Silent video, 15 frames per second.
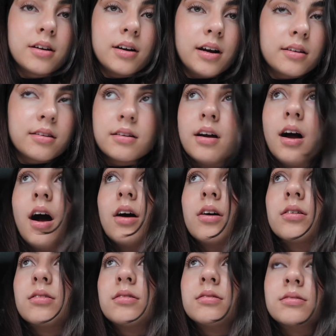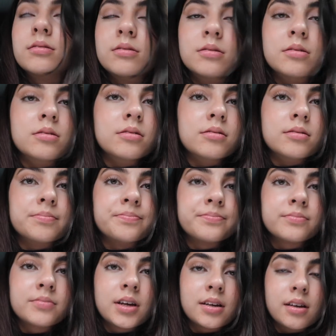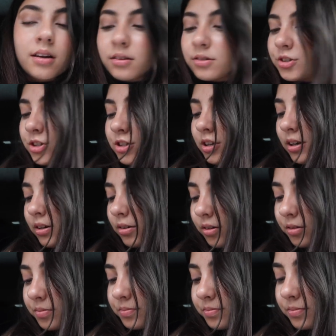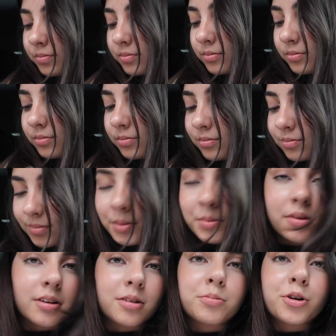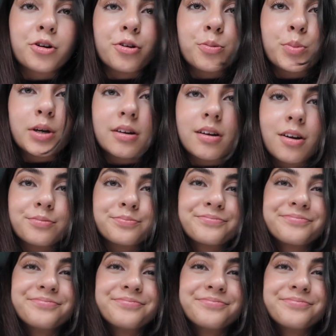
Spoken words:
either now or at lunch. I don't know. I think I'm gonna open it now.